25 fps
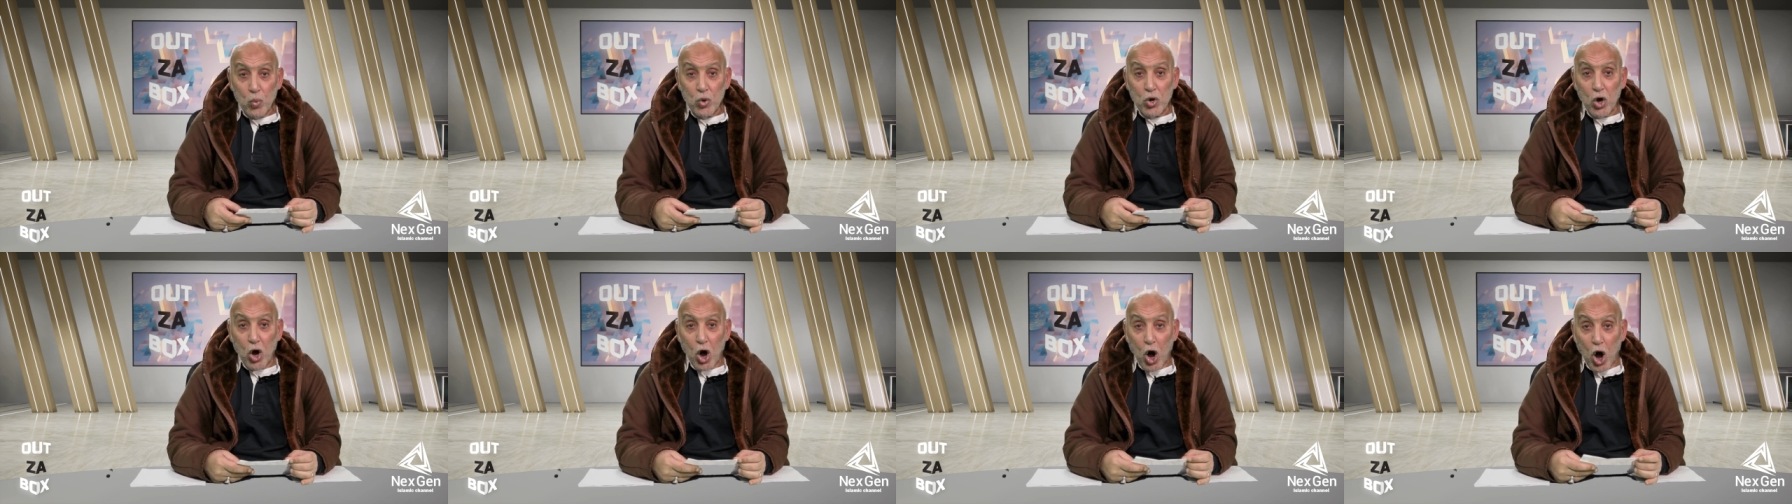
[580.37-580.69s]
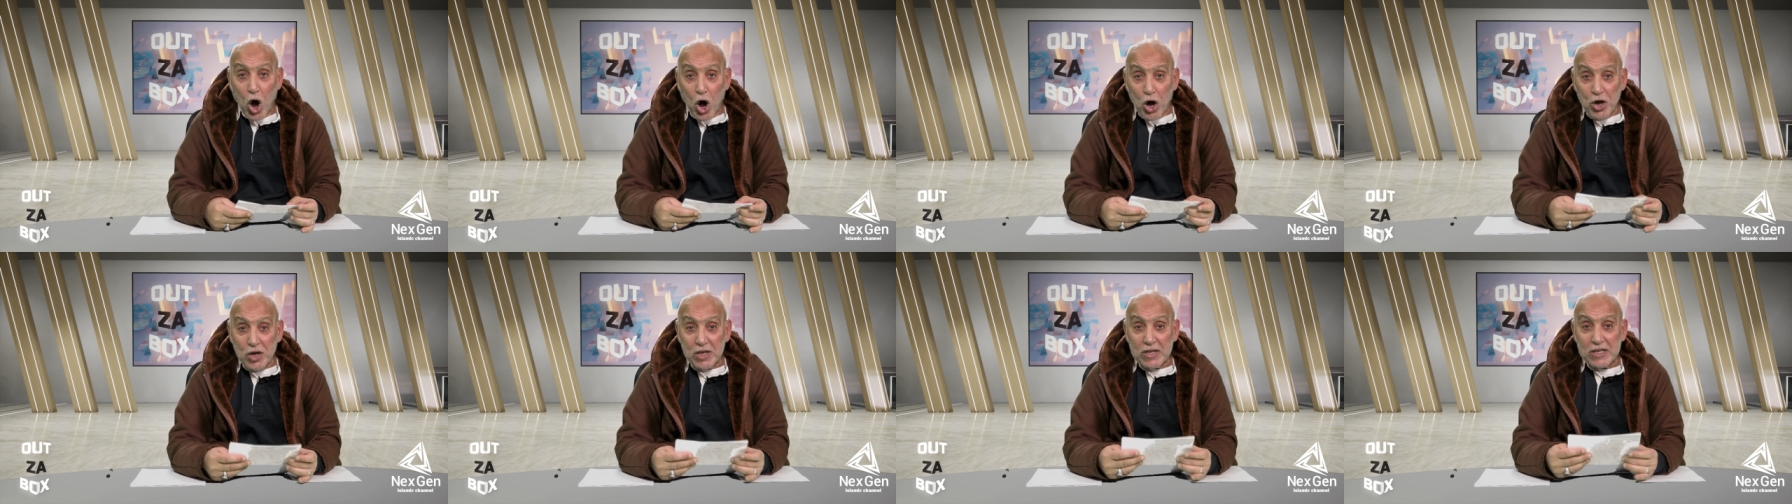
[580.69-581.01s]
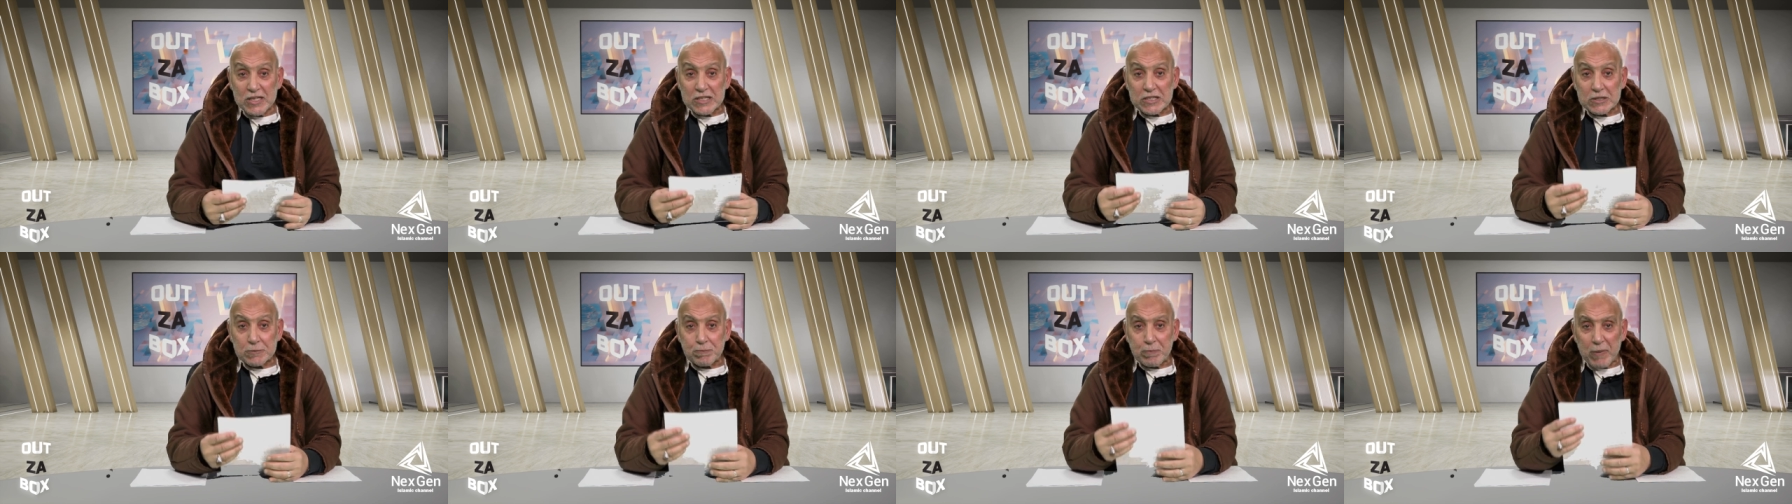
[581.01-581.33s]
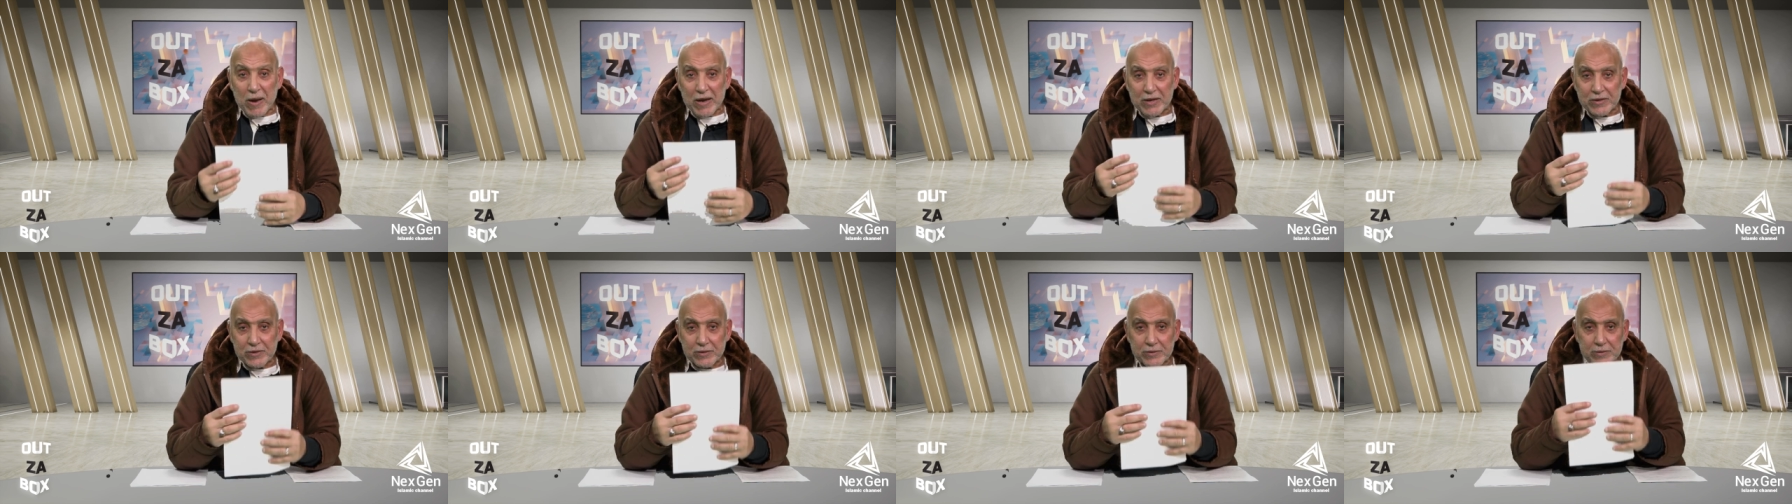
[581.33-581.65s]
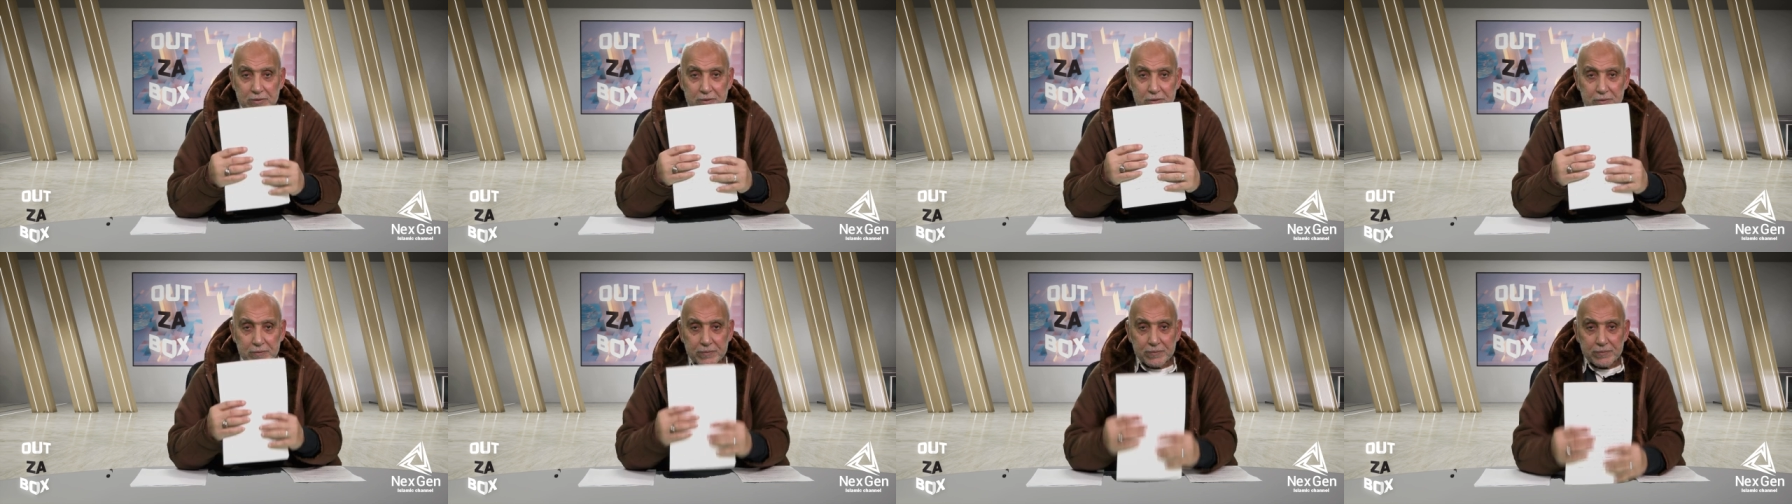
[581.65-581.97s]
we only
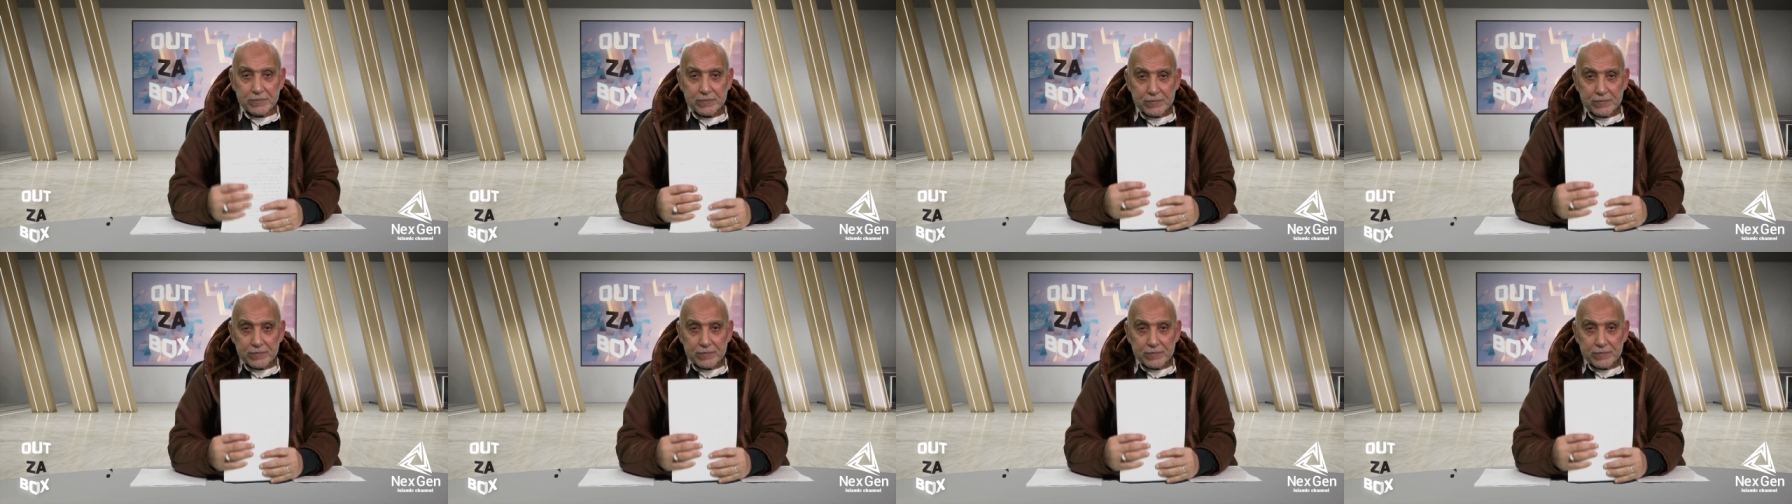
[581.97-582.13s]
spend